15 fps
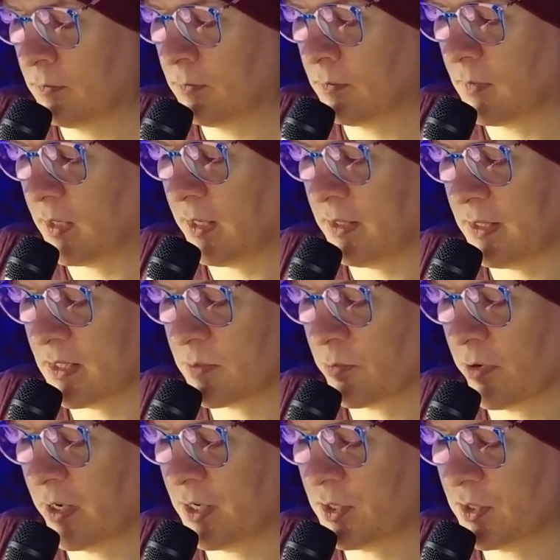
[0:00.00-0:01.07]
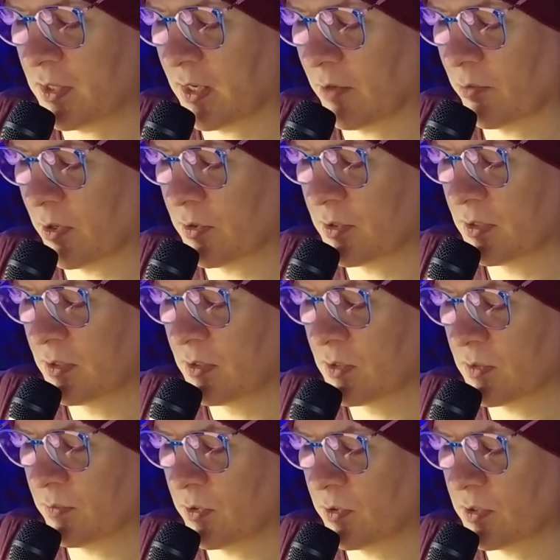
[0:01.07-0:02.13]
In desperation, I wrote to
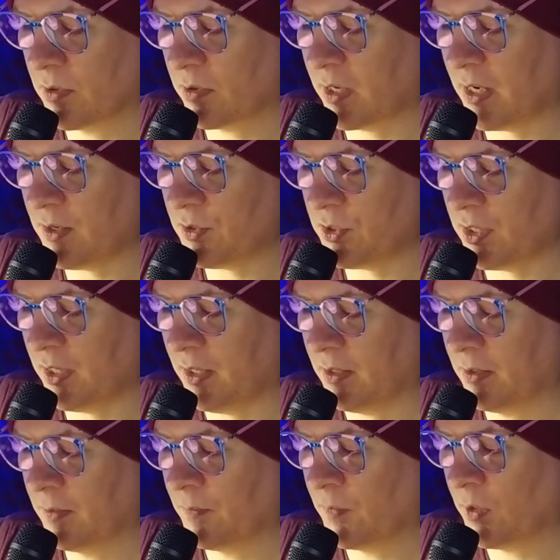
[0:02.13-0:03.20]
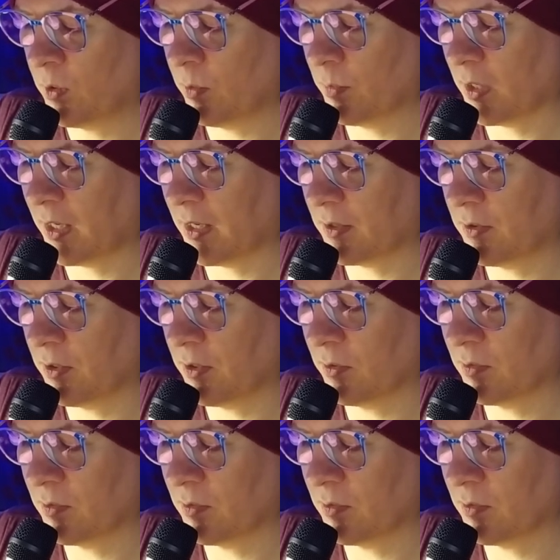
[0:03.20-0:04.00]
Muto Kenji, whom I had known